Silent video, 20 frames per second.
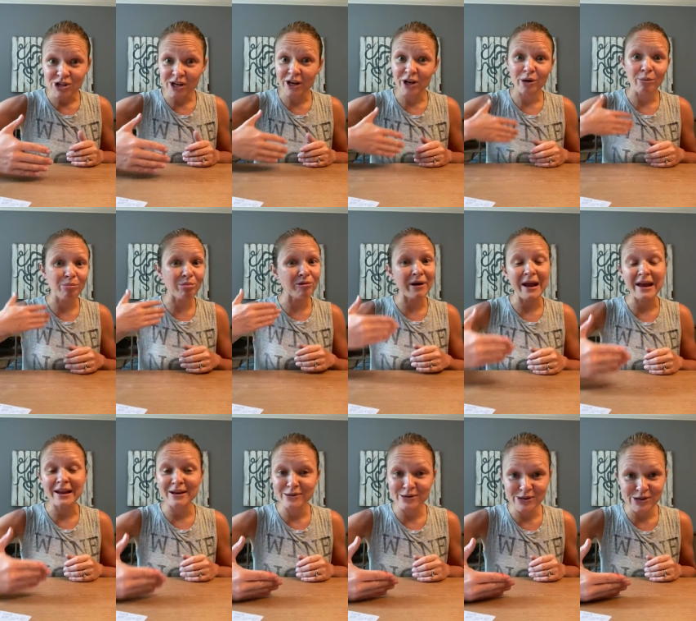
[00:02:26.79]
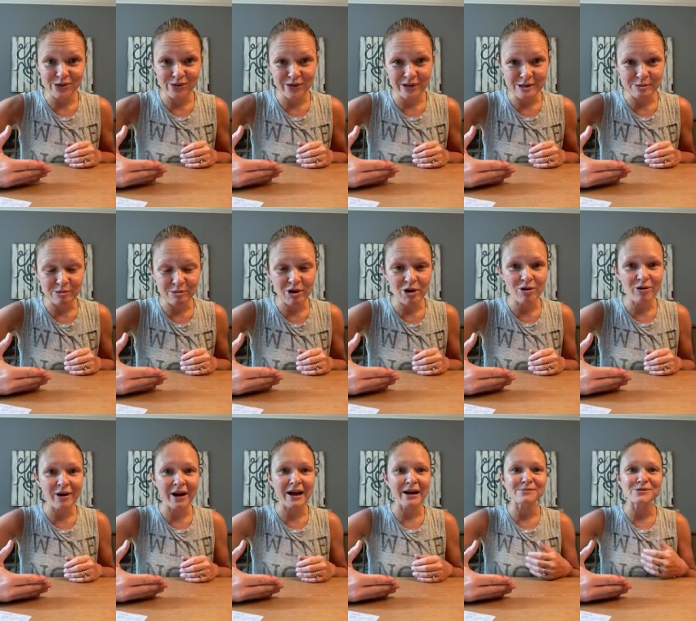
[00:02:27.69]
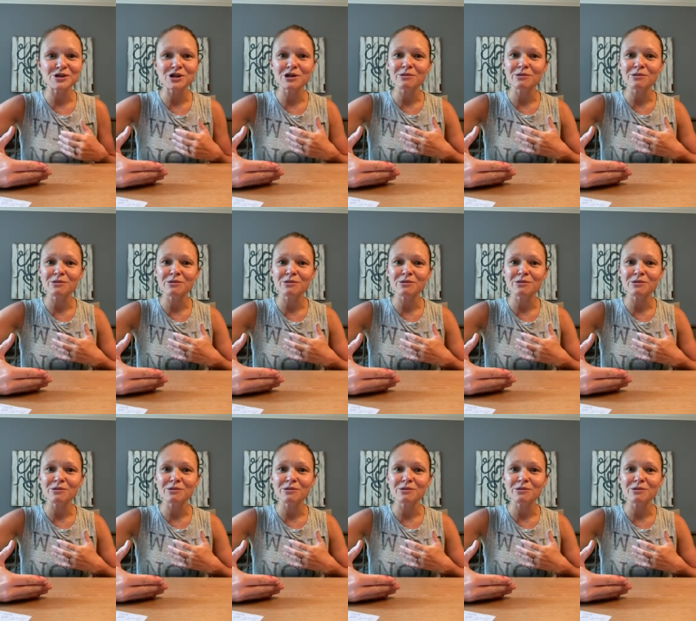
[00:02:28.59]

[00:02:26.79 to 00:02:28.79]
and you're brand new to doing these programs,